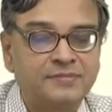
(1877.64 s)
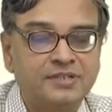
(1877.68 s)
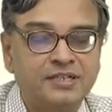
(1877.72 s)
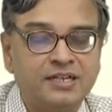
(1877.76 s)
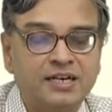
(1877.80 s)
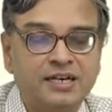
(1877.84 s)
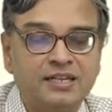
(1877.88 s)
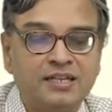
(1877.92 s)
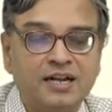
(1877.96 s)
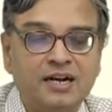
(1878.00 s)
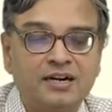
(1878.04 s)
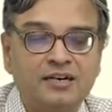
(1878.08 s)

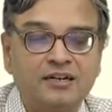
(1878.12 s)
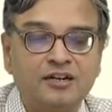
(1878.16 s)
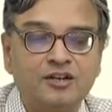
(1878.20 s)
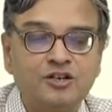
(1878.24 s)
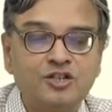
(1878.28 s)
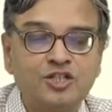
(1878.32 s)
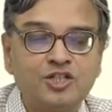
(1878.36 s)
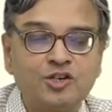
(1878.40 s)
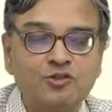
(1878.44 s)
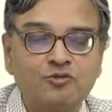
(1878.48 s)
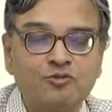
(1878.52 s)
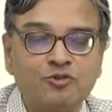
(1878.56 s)
and that
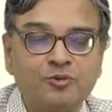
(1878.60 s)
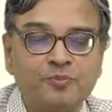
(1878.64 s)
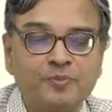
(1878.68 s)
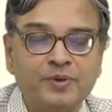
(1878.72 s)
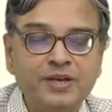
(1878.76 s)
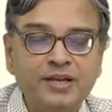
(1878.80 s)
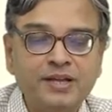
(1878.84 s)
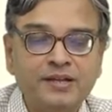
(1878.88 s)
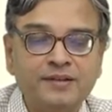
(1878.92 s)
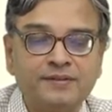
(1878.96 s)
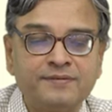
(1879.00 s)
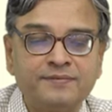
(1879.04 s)
turns out to
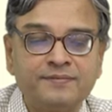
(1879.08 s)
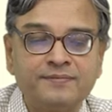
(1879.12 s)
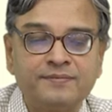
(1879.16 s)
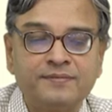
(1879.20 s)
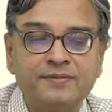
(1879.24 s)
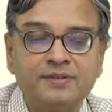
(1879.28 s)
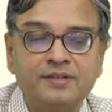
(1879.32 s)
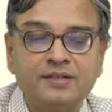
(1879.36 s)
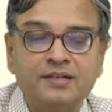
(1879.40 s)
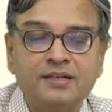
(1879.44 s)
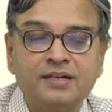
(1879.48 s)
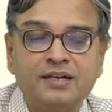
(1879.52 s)
be
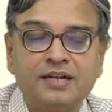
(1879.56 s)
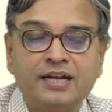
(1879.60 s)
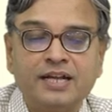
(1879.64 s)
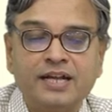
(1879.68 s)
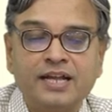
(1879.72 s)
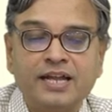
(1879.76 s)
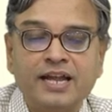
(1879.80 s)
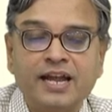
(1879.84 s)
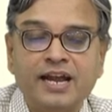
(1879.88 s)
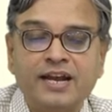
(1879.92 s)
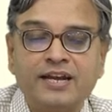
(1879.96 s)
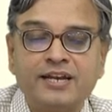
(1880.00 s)

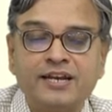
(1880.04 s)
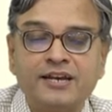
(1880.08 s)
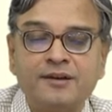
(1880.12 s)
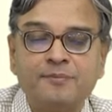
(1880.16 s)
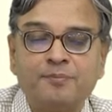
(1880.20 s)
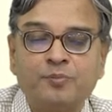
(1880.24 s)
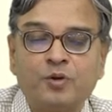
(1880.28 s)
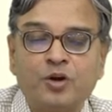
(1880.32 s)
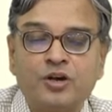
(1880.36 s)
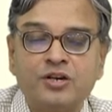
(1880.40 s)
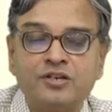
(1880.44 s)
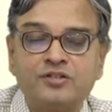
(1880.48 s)
eighteen
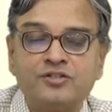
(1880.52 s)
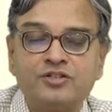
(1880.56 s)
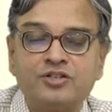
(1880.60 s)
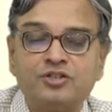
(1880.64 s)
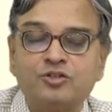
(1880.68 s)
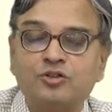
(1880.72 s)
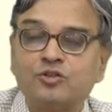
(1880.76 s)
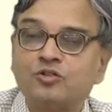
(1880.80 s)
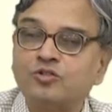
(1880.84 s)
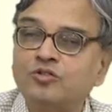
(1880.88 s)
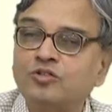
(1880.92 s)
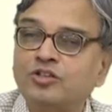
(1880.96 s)
point
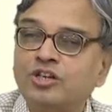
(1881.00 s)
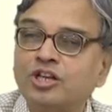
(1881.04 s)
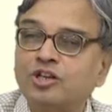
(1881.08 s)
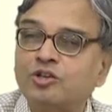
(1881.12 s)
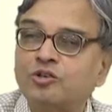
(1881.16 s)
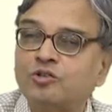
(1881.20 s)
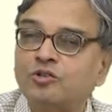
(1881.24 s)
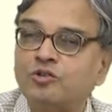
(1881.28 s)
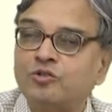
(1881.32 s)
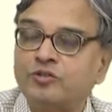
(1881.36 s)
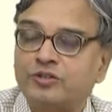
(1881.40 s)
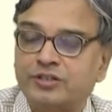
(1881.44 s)
zero two
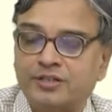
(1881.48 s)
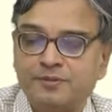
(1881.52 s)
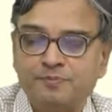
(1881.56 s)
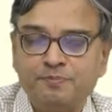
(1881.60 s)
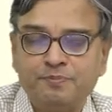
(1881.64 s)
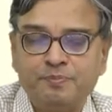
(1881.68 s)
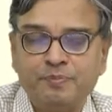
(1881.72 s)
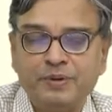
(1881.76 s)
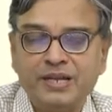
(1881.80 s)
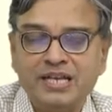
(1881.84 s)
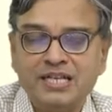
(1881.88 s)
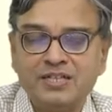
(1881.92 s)
kilonewton.
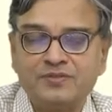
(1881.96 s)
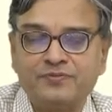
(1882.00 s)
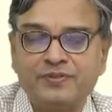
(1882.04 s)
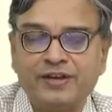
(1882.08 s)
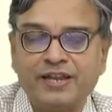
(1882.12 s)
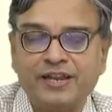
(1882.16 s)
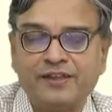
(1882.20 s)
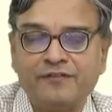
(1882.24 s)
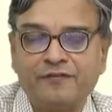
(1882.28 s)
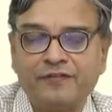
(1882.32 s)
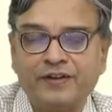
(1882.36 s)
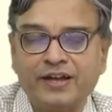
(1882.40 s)
Please
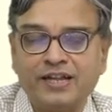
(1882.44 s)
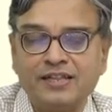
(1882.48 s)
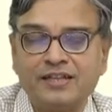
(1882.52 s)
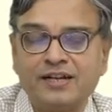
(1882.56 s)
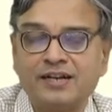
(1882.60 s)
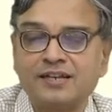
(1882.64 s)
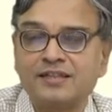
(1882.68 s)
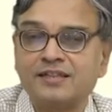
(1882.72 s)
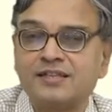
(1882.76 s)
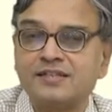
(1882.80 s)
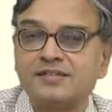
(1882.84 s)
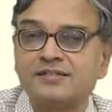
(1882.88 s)
verify
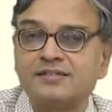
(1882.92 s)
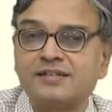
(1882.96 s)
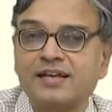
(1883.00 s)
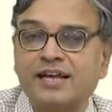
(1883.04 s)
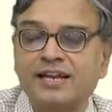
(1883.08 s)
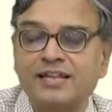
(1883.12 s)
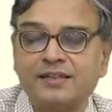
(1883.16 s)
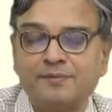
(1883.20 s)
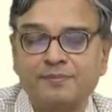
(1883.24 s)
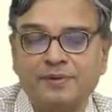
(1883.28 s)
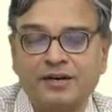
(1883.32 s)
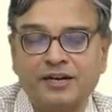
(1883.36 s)
that this
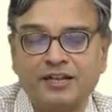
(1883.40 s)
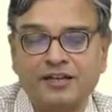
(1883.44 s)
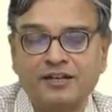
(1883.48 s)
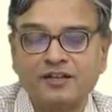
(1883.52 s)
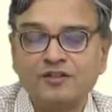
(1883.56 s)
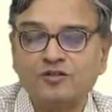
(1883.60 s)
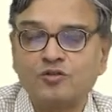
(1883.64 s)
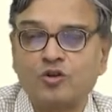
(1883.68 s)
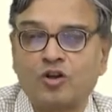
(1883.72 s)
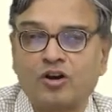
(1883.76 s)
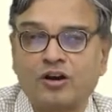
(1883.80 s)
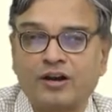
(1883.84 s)
arithmetic
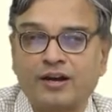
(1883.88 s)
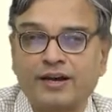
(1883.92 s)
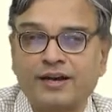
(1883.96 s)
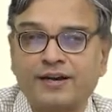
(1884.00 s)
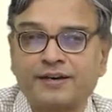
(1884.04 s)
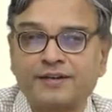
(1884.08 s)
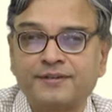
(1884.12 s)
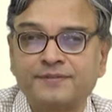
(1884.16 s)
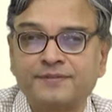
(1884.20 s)
is all right.